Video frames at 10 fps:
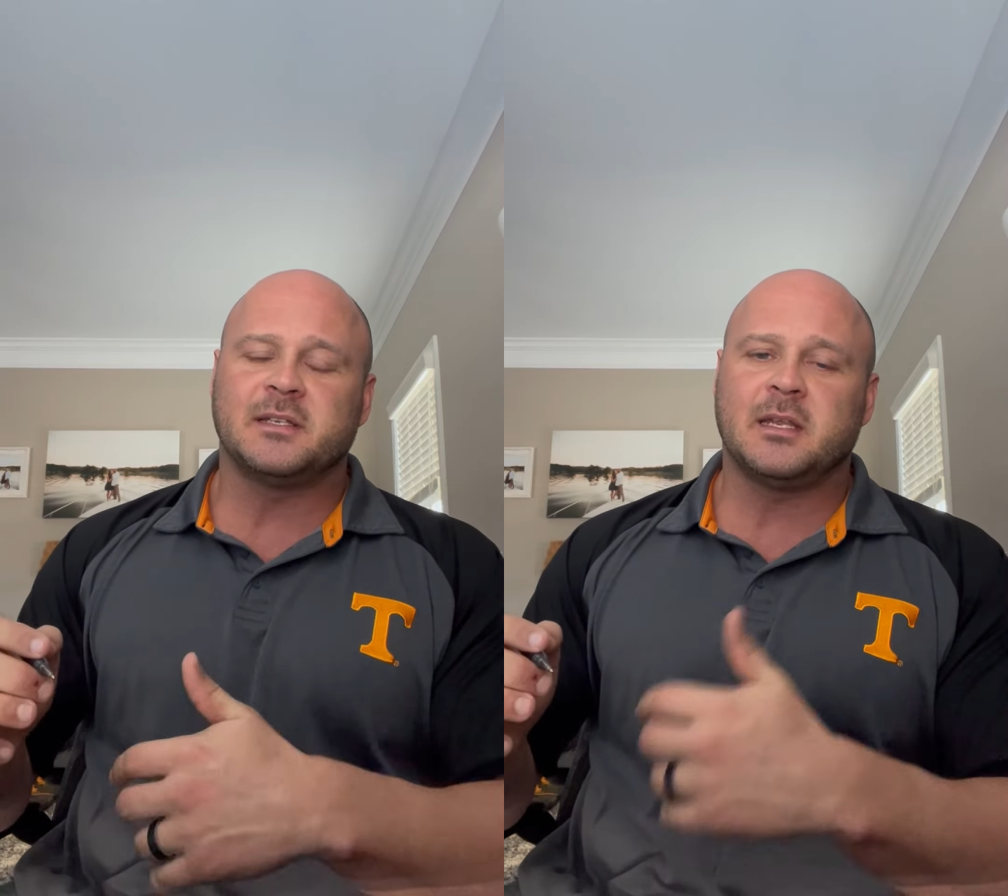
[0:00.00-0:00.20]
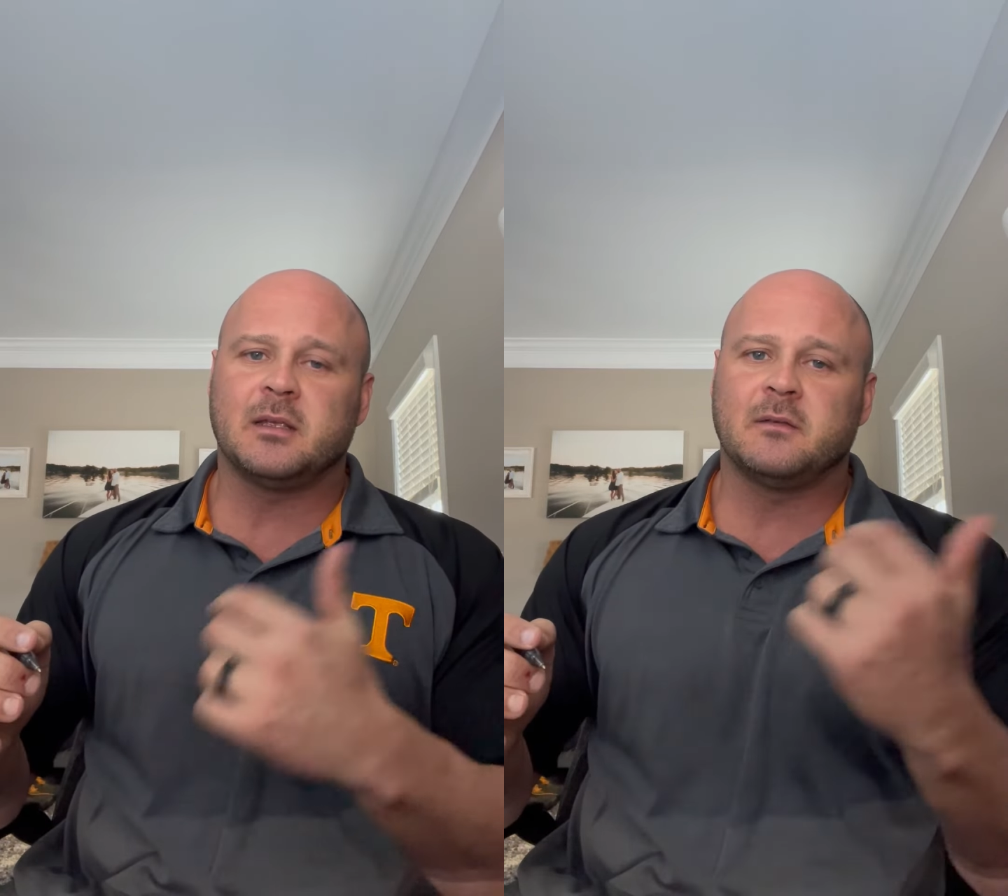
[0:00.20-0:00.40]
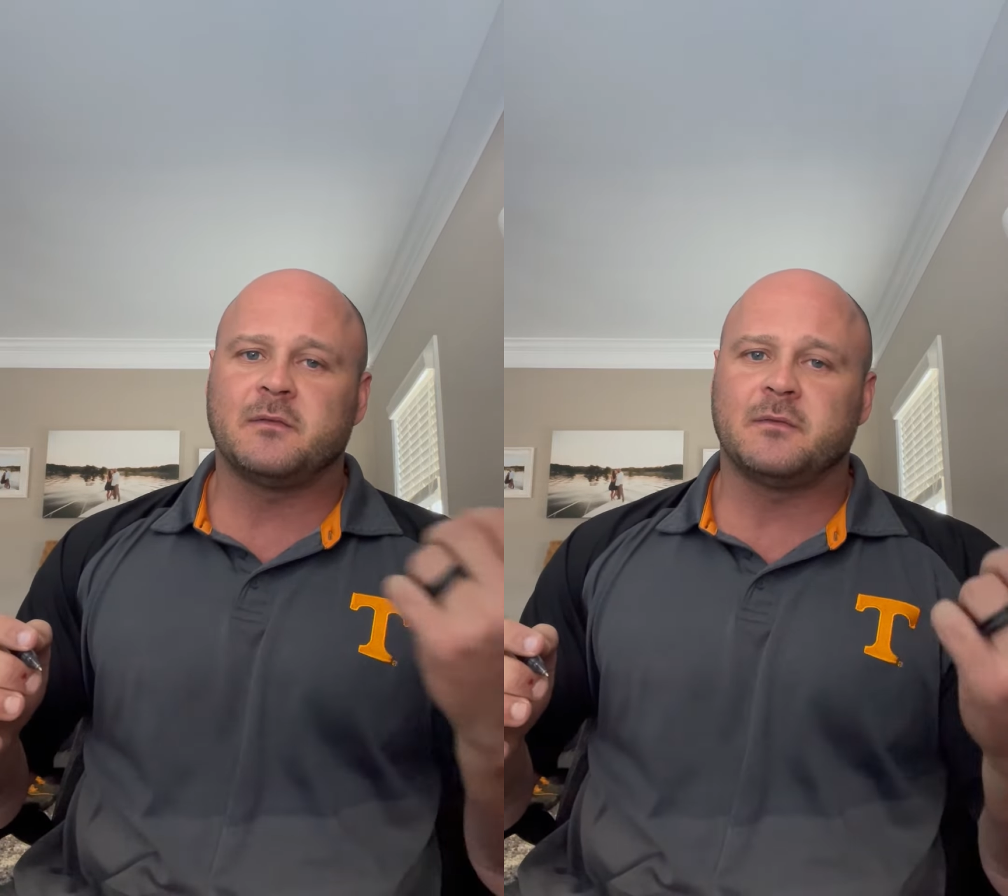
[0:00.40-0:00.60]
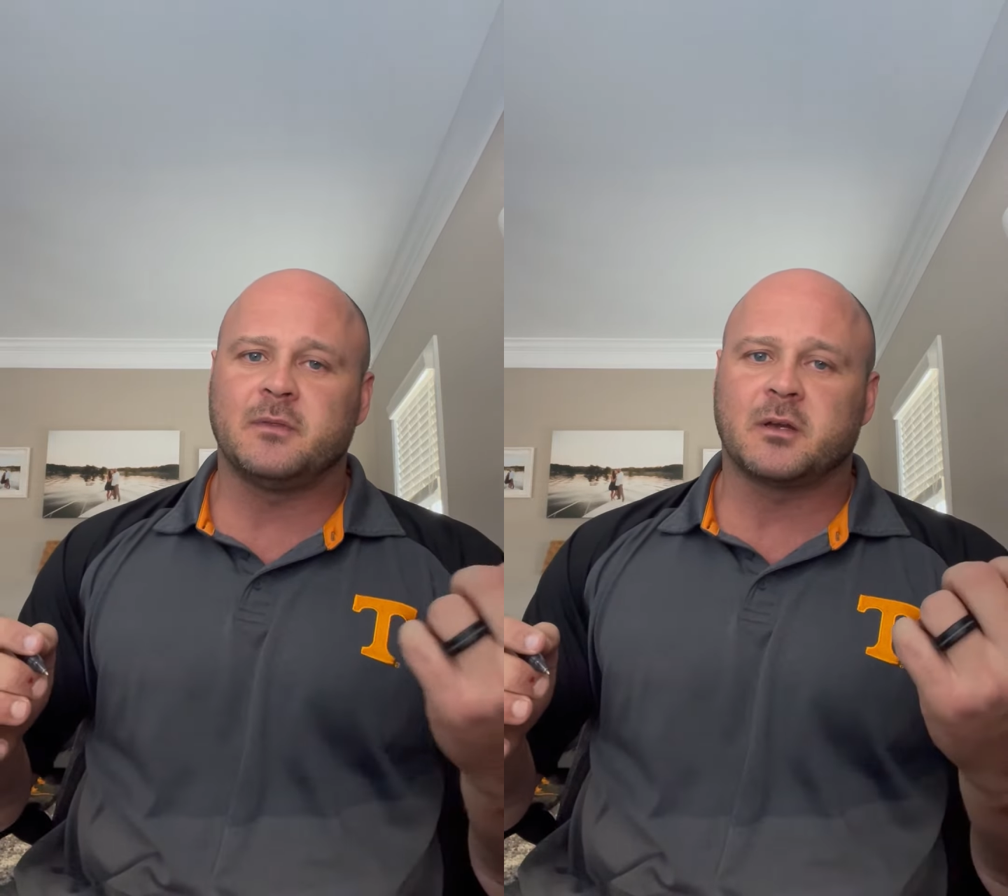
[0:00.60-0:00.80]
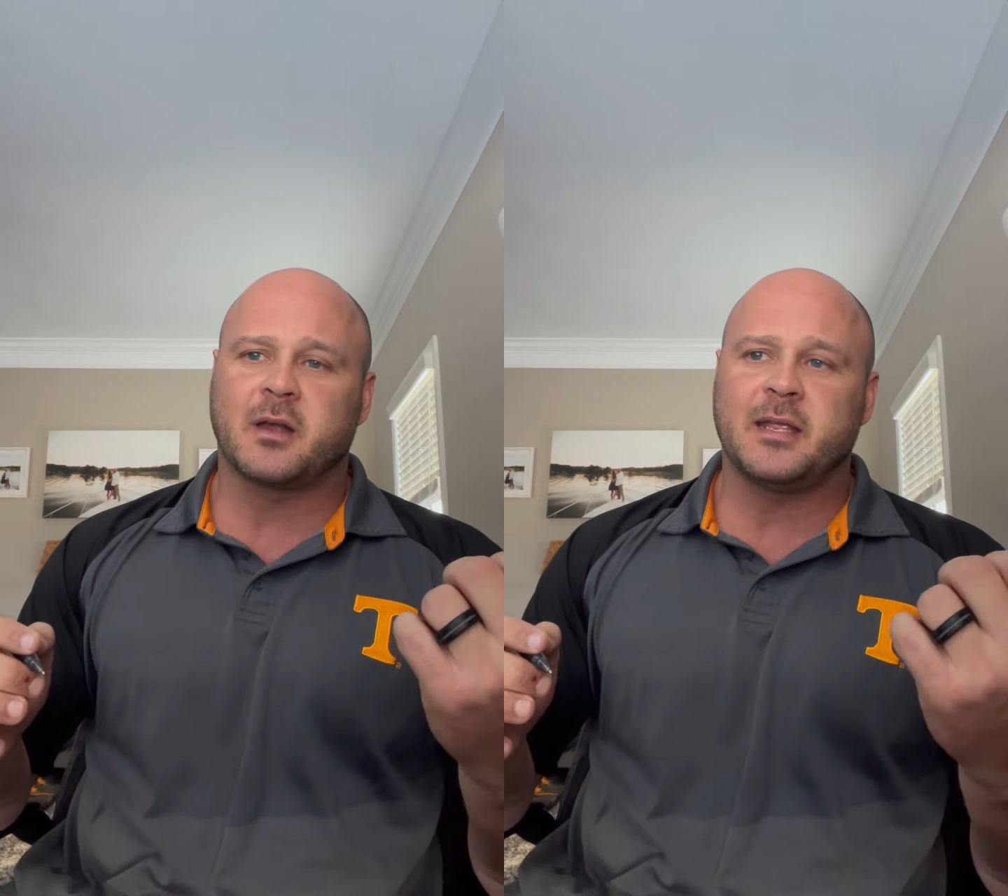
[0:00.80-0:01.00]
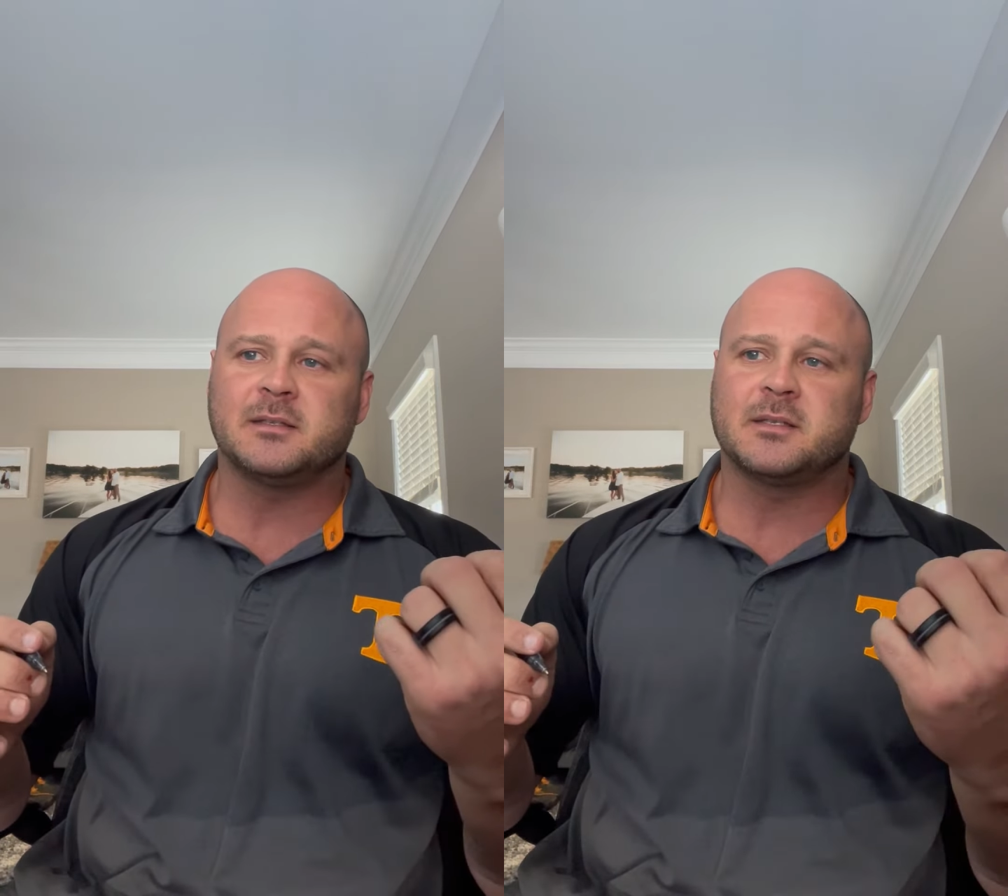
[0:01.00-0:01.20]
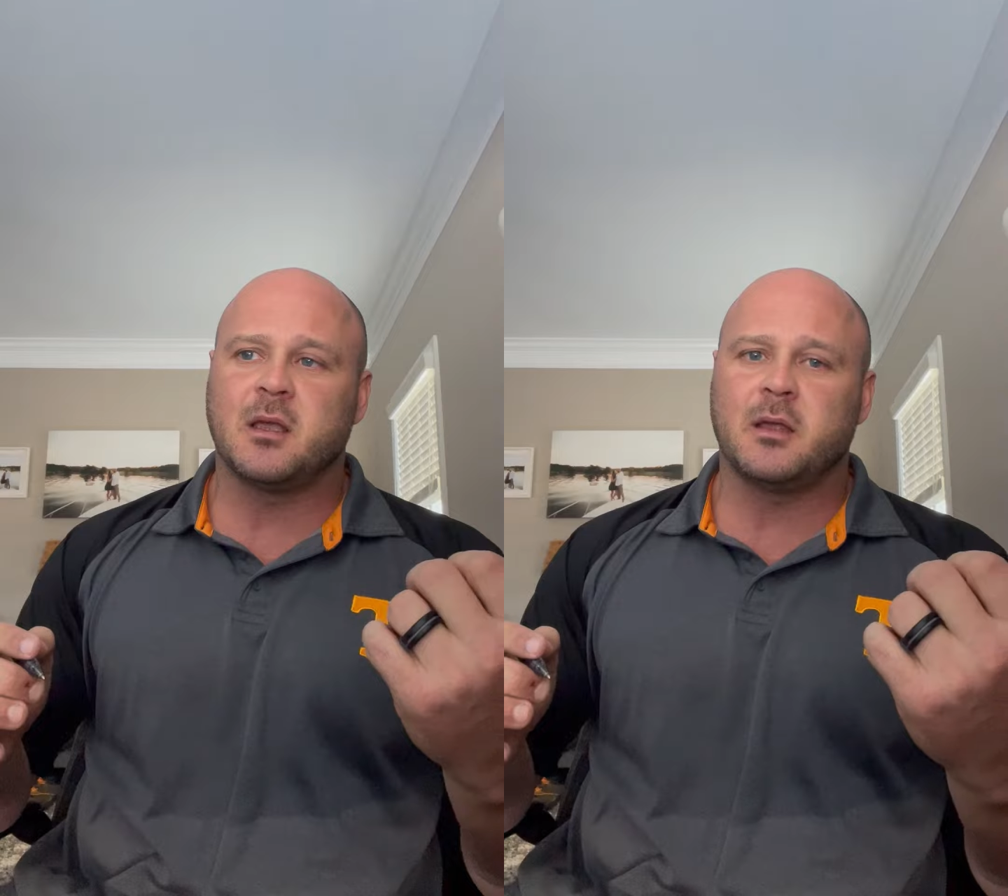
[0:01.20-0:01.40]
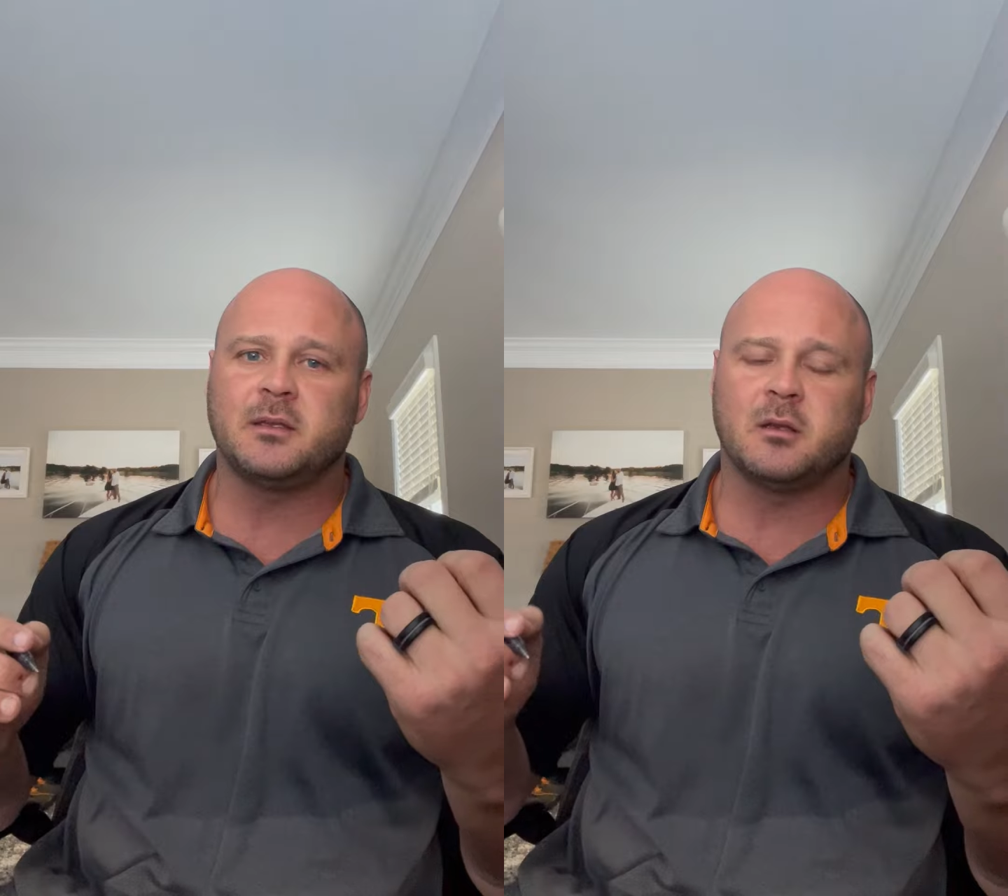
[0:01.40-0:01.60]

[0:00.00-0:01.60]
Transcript: give the grandson,